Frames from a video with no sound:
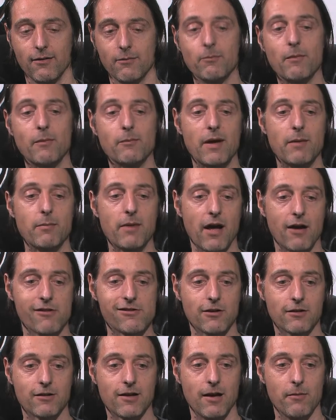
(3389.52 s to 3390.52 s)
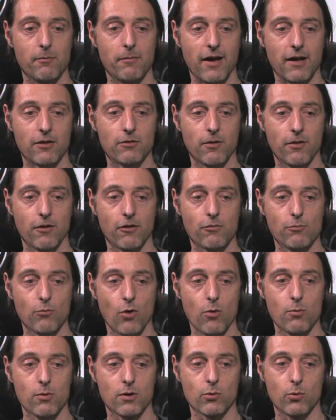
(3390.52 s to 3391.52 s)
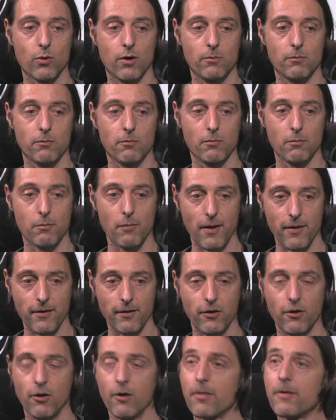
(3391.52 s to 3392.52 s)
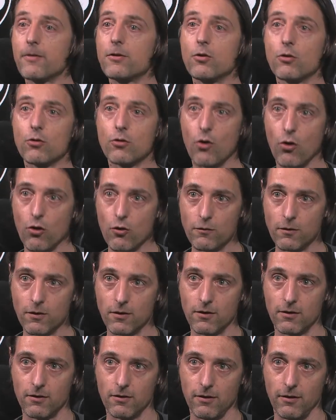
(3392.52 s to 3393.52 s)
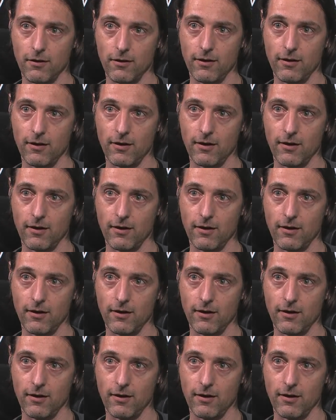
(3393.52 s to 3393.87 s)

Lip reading: maybe I should come back to this moment where Mother Earth took over the...